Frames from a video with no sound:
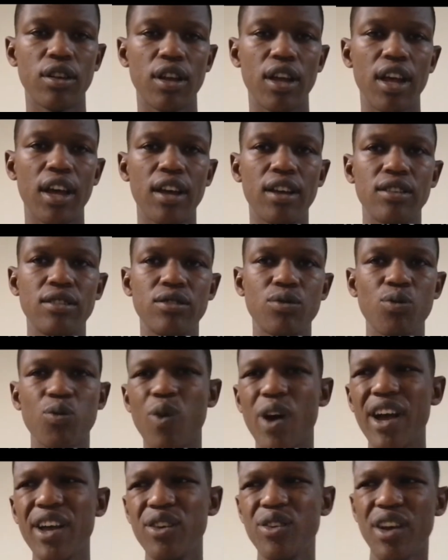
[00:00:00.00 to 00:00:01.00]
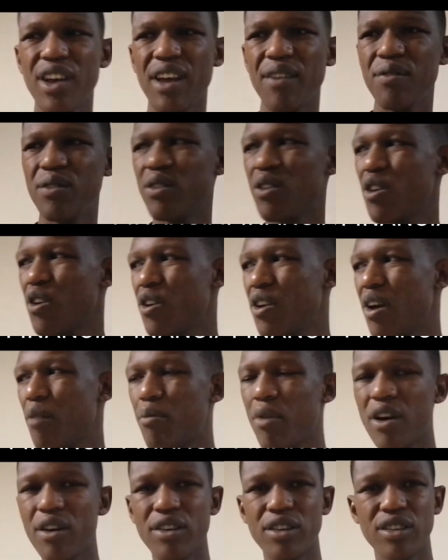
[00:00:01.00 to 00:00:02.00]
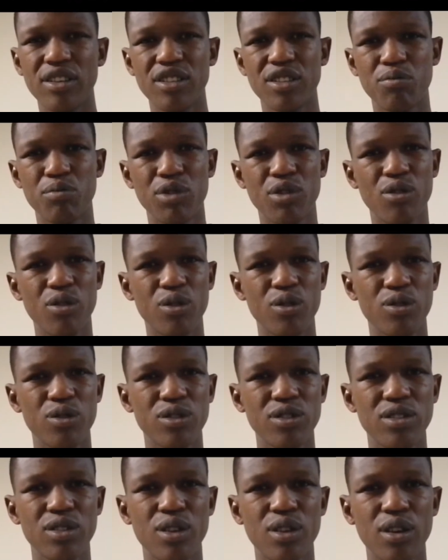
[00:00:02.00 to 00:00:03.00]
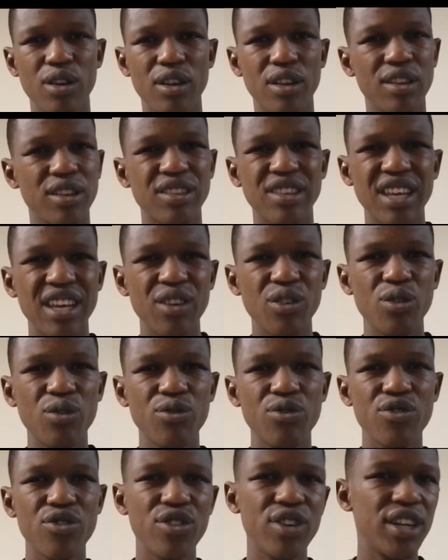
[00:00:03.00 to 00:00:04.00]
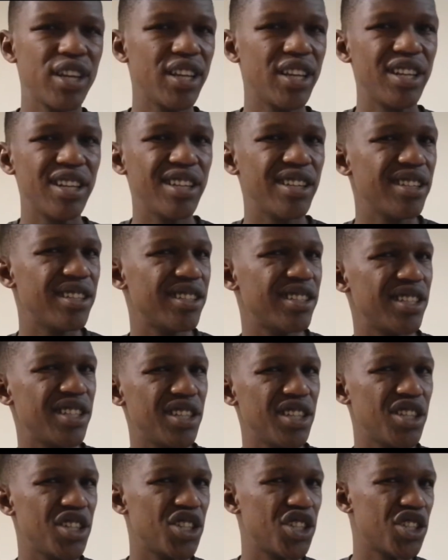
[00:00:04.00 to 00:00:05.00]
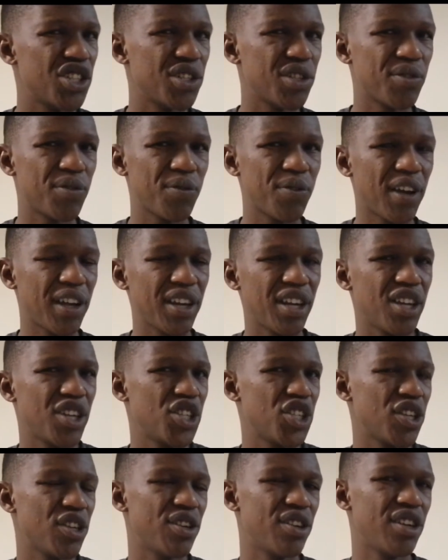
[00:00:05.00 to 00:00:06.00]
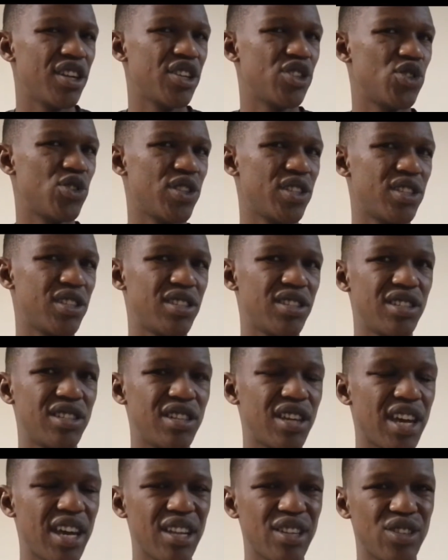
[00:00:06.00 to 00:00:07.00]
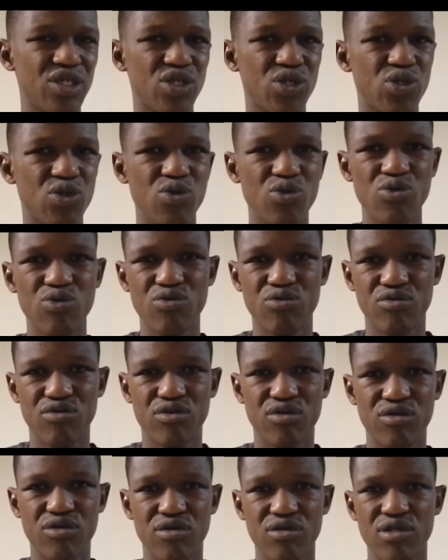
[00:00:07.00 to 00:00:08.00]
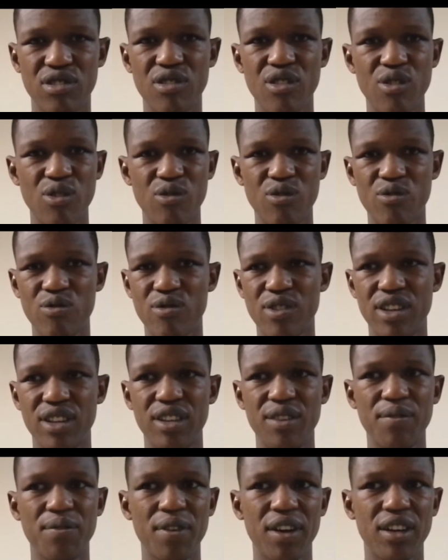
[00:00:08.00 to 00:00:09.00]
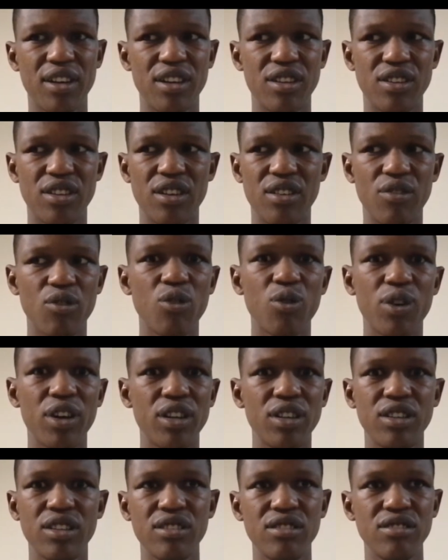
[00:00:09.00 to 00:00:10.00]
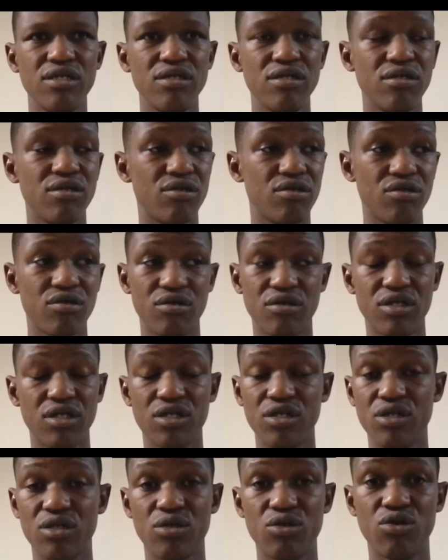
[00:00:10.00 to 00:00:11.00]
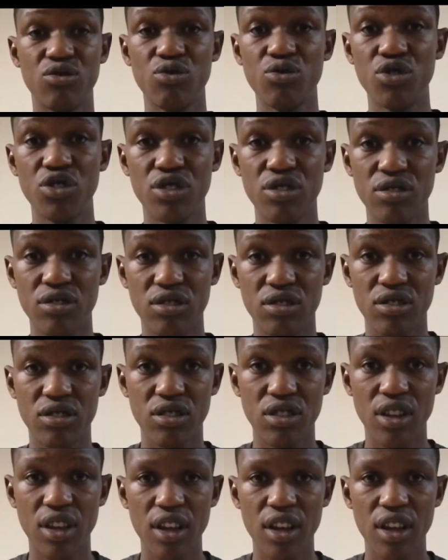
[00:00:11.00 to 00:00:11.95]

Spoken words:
And why you haven't heard about it is because they don't really teach financial literacy at schools or any institutions.